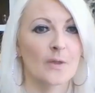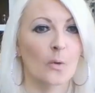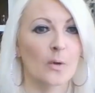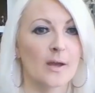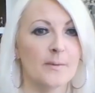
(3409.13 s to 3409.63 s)

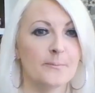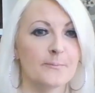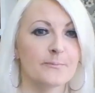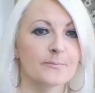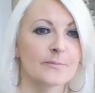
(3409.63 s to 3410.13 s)
Okay?
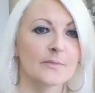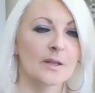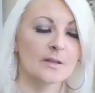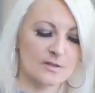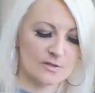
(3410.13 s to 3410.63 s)

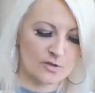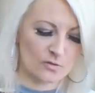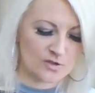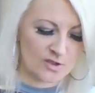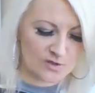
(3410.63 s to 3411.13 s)
So
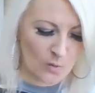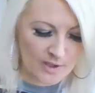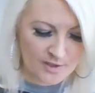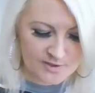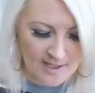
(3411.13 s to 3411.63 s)
it's it's what
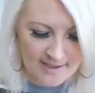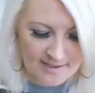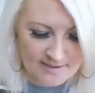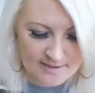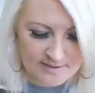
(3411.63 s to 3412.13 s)
you're
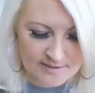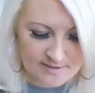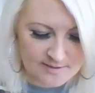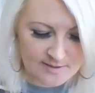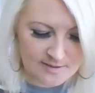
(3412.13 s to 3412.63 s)
saying and
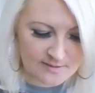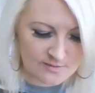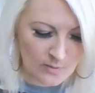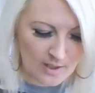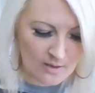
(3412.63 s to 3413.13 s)
it's
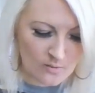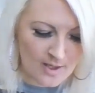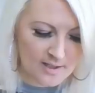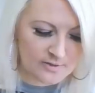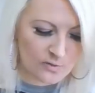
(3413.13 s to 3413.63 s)
as well,
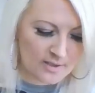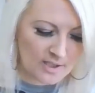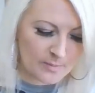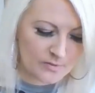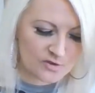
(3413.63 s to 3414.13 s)
okay? So in
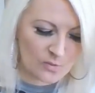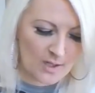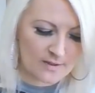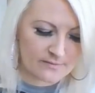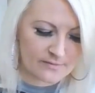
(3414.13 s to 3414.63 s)
Hebrews
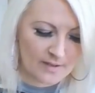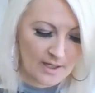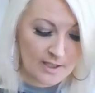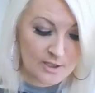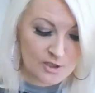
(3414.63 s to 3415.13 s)
12,
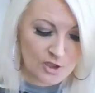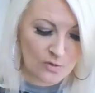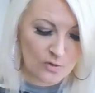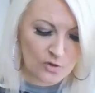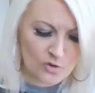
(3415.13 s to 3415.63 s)

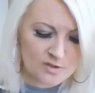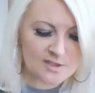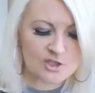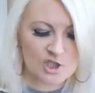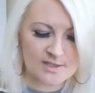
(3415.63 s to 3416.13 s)
look
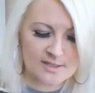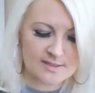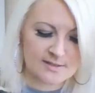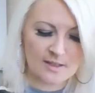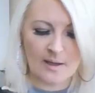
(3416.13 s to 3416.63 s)
unto
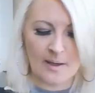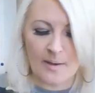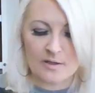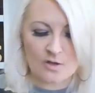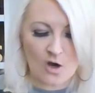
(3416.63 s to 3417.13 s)
Jesus
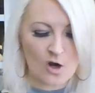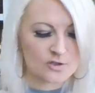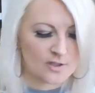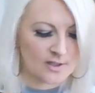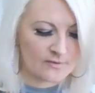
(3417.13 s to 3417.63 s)
the
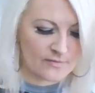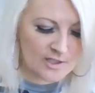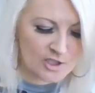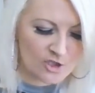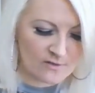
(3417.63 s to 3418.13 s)
author and
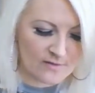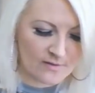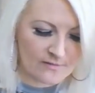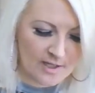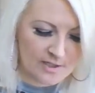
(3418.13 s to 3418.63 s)
finisher of our
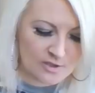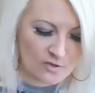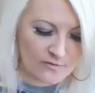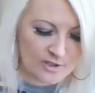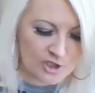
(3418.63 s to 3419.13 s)
fate,
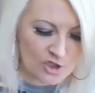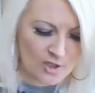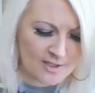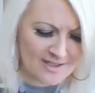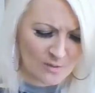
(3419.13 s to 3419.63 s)
who for the
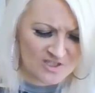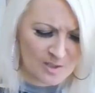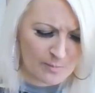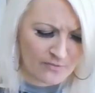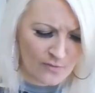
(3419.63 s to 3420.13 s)
joy that was
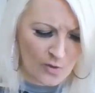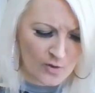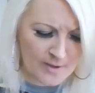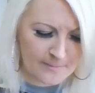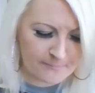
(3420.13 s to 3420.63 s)
set
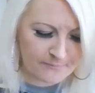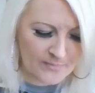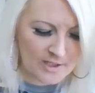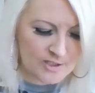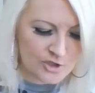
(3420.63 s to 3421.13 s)
before him
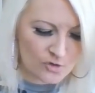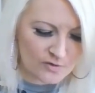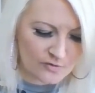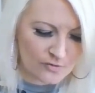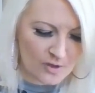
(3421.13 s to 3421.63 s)
endured
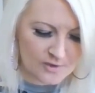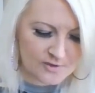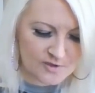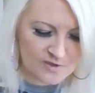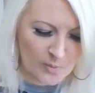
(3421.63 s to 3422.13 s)
the
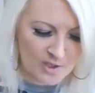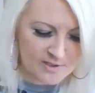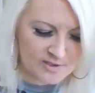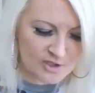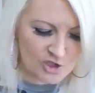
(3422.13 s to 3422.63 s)
cross,
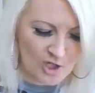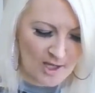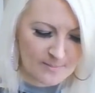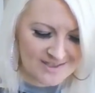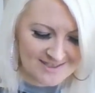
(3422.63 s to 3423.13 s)
despising the
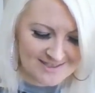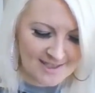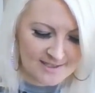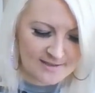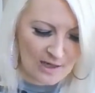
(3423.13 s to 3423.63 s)
shame, and
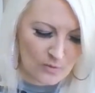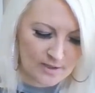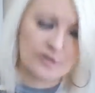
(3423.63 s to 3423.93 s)
sat down at